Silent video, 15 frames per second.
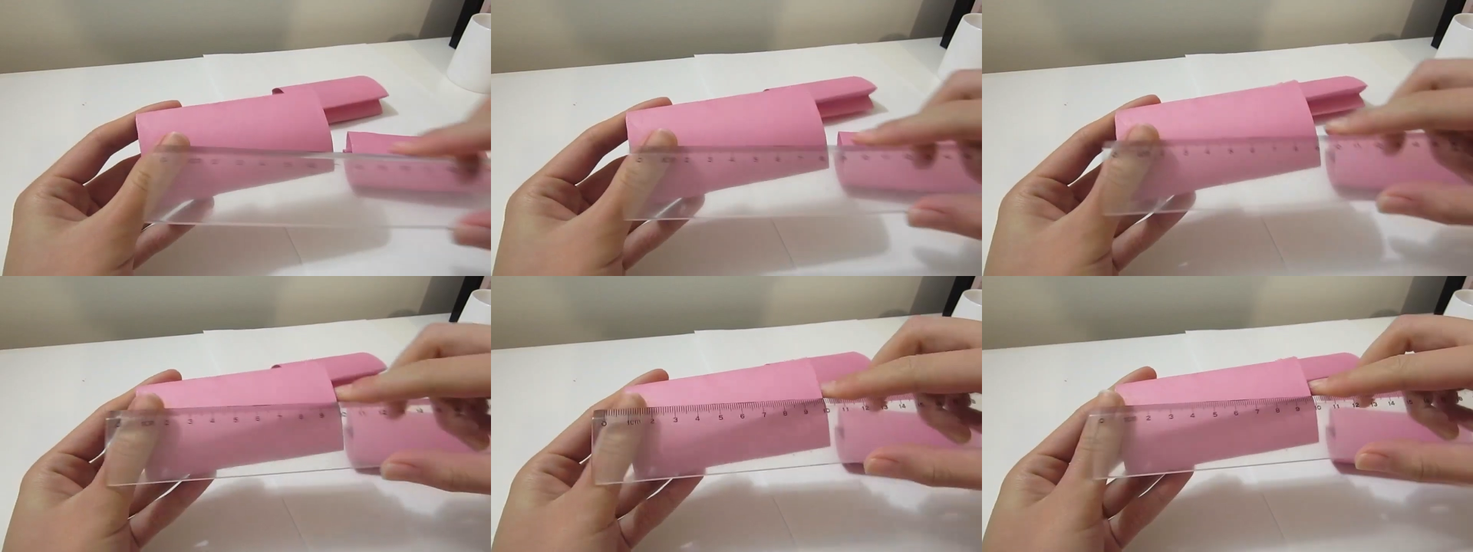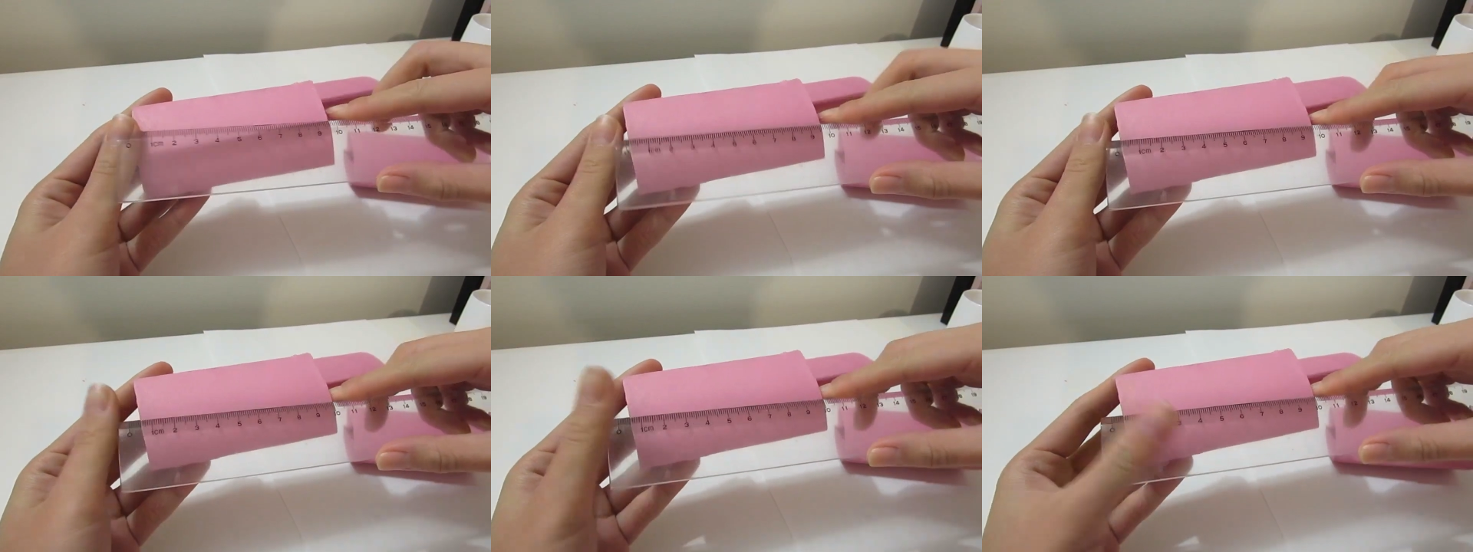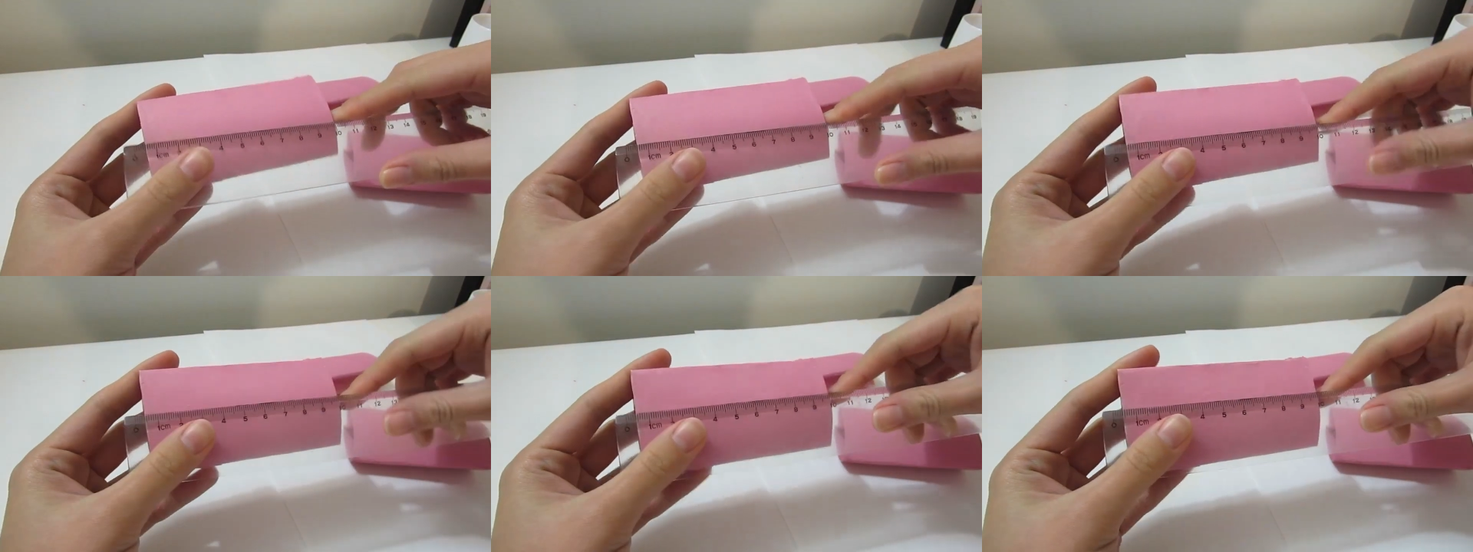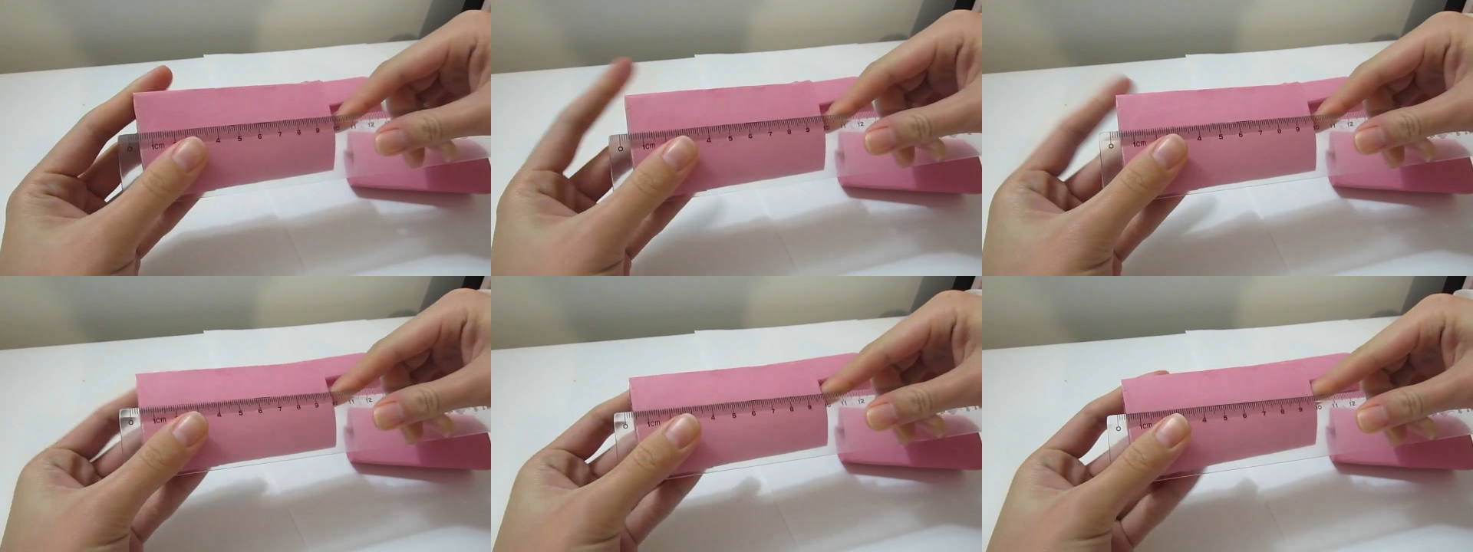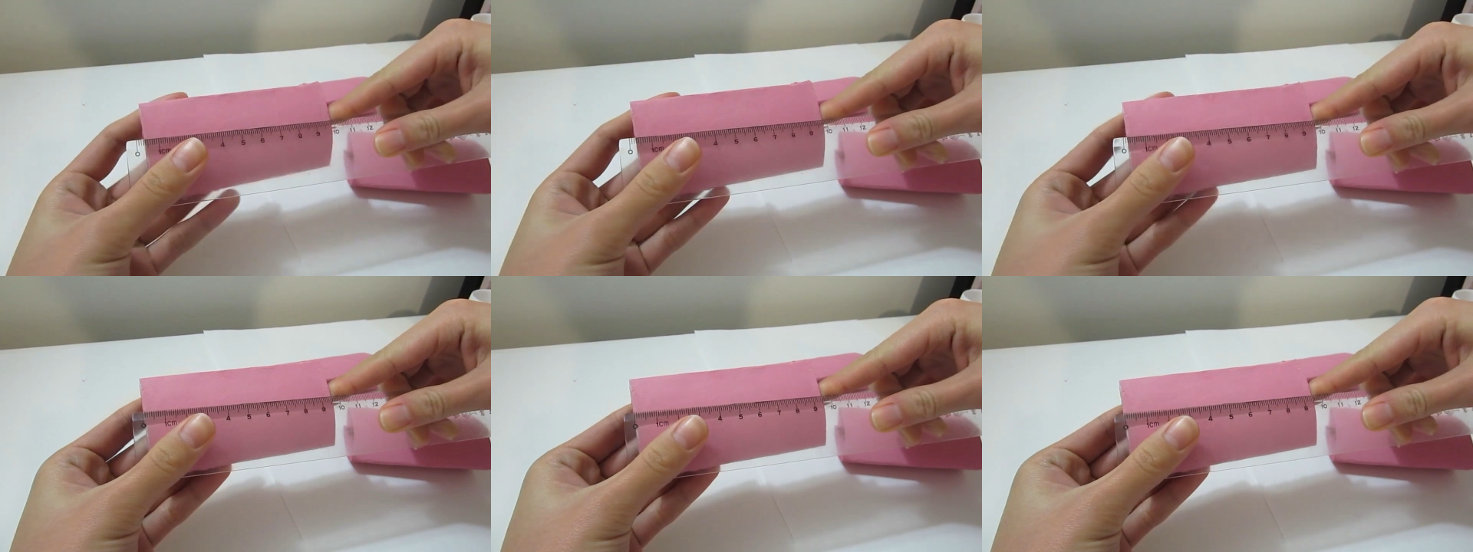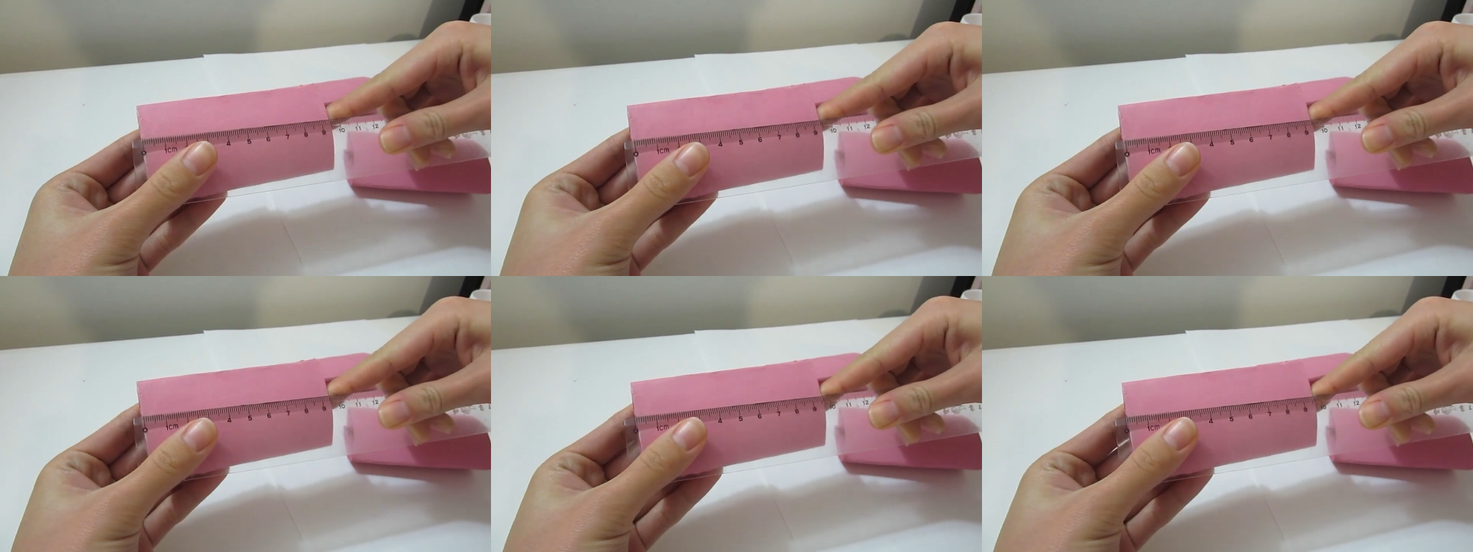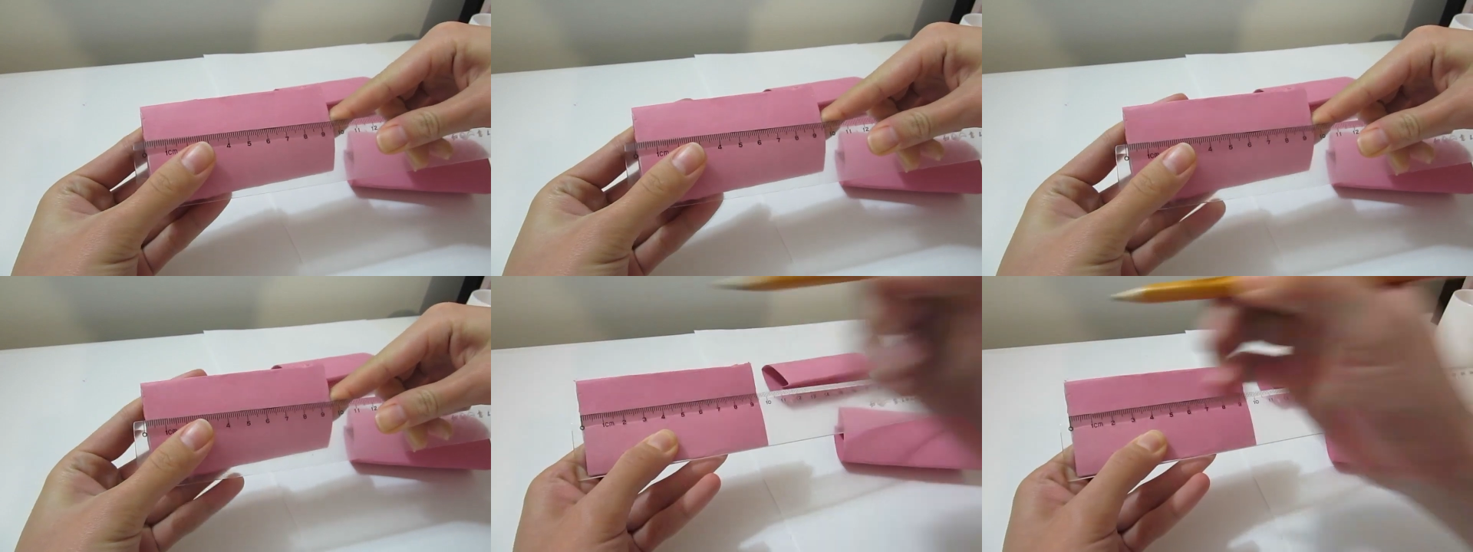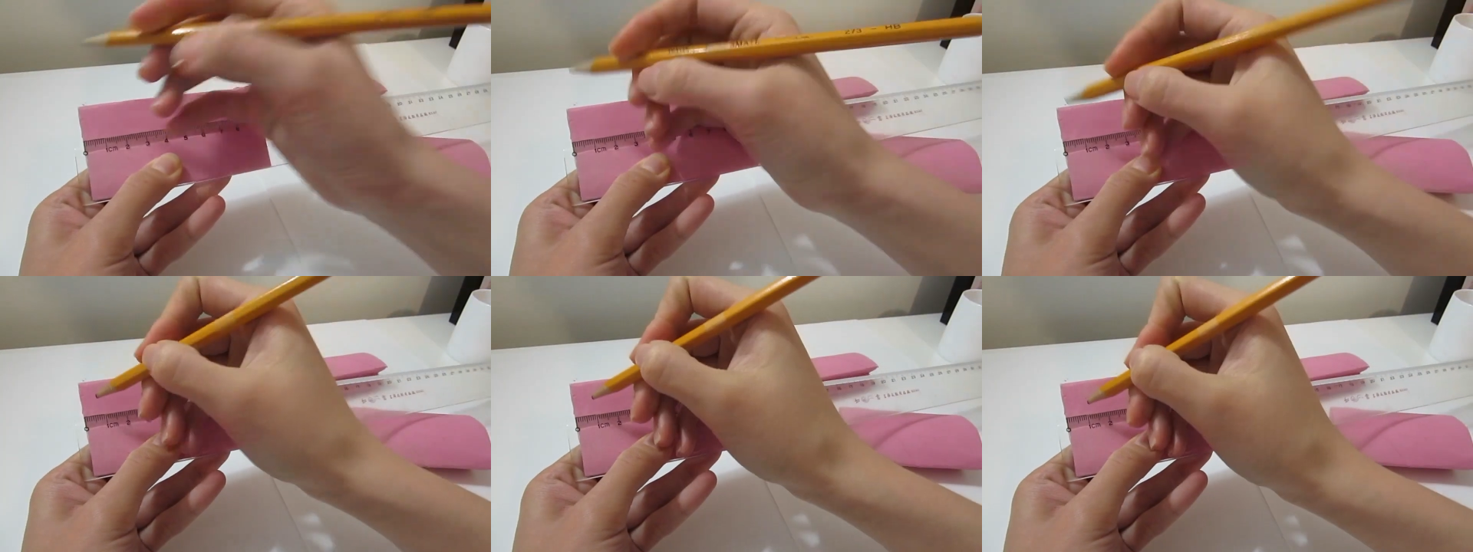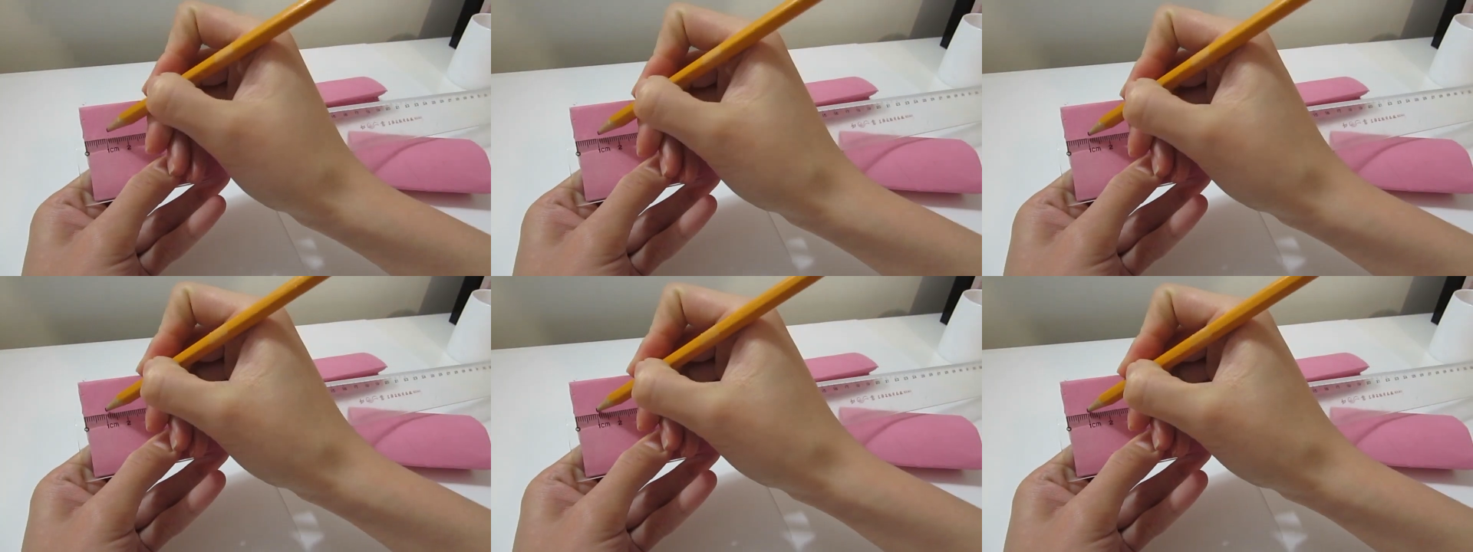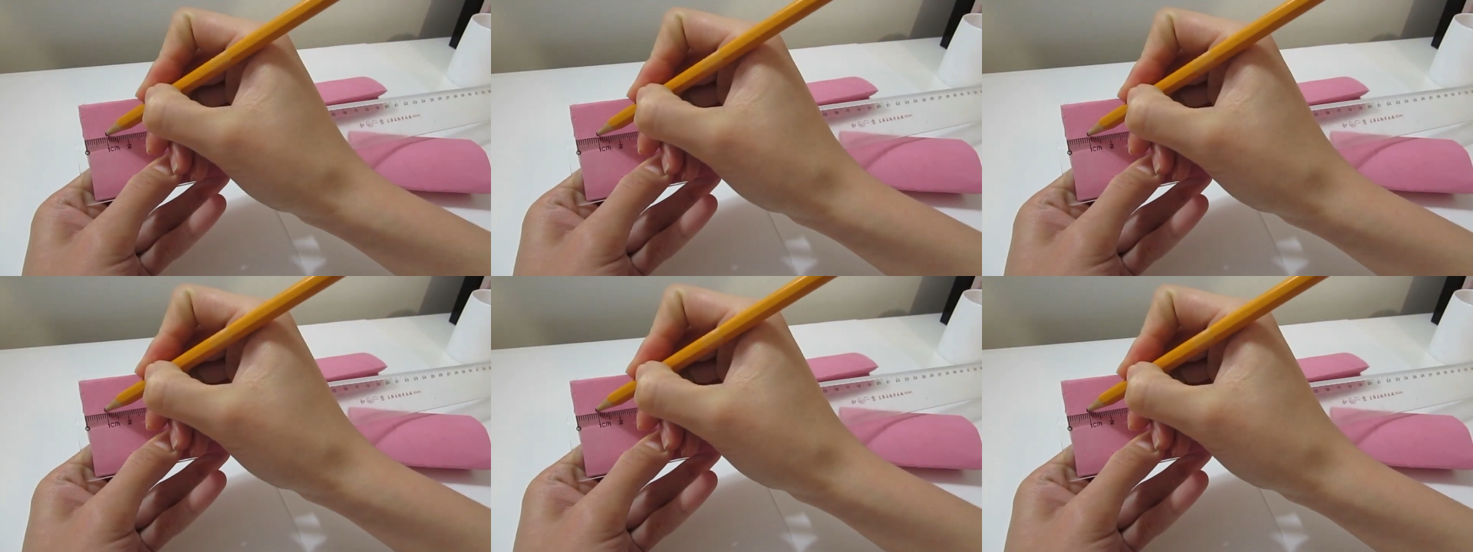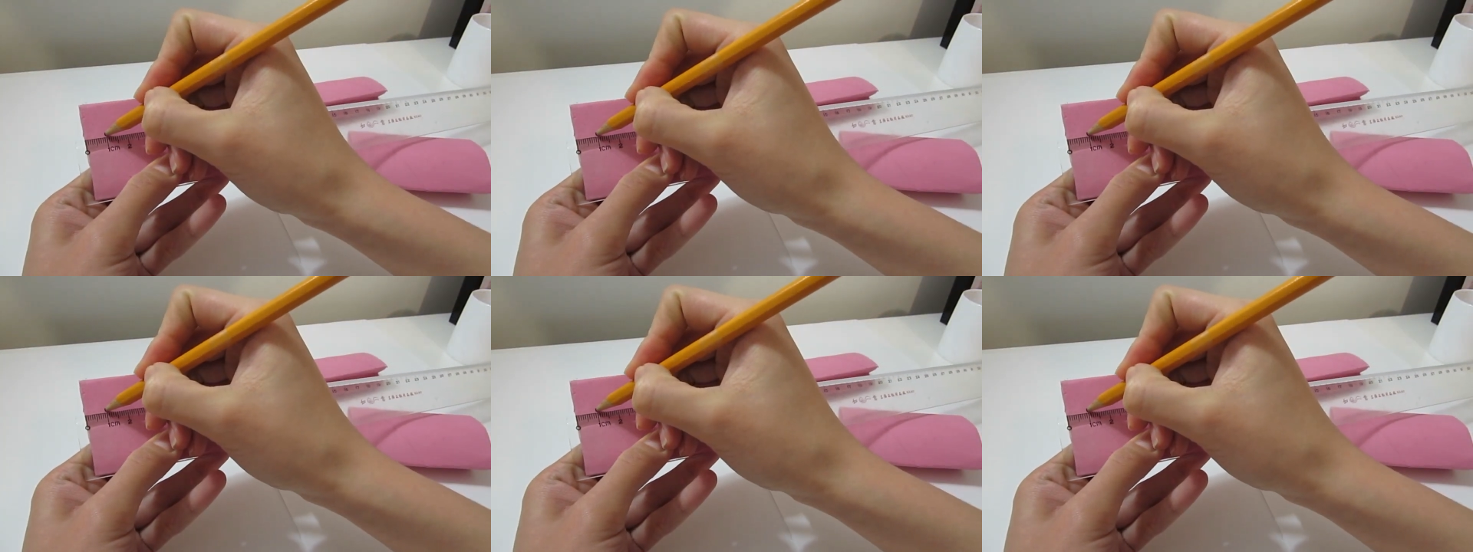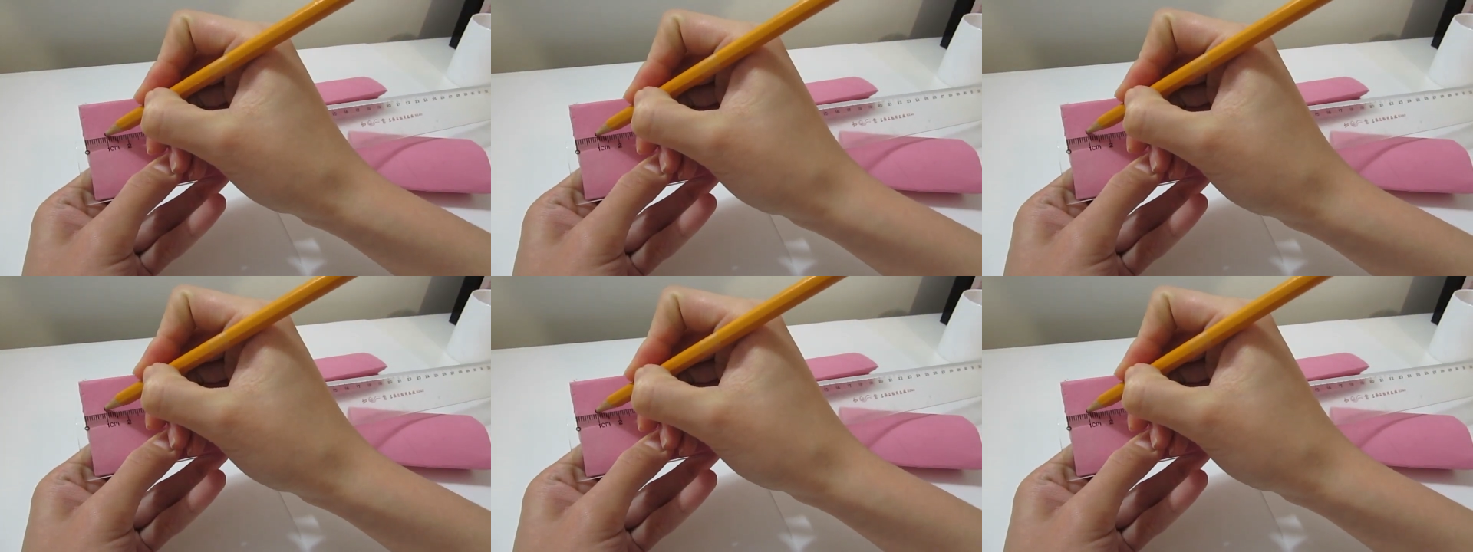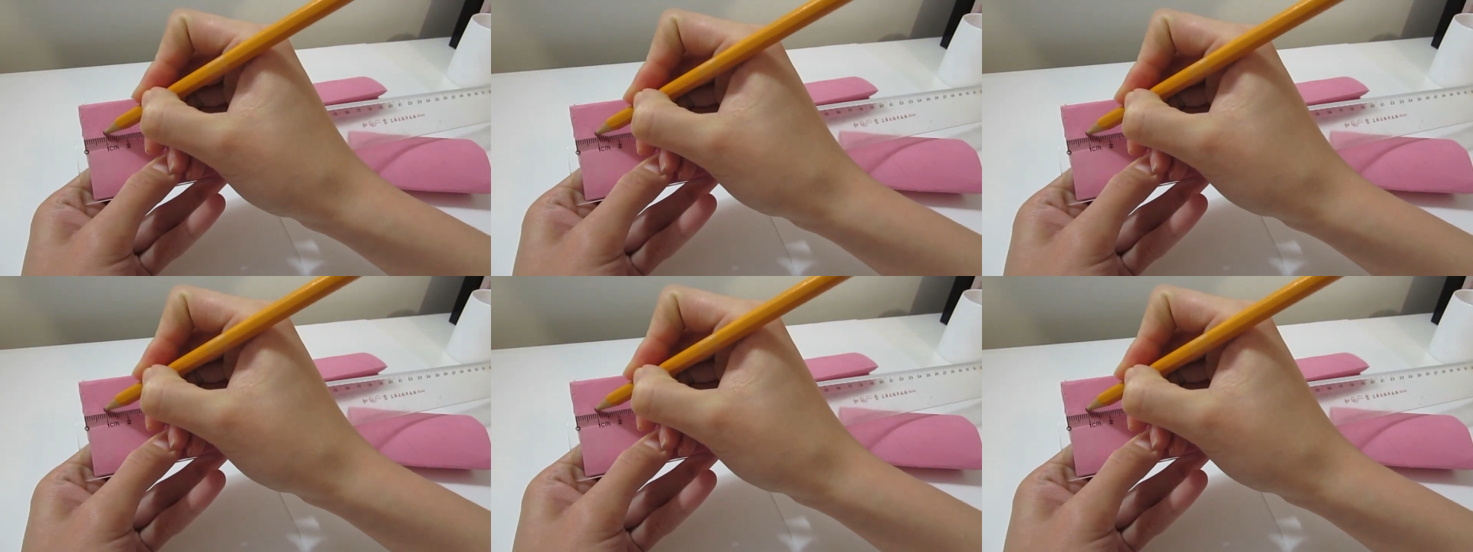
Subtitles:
[unreadable: no face in view]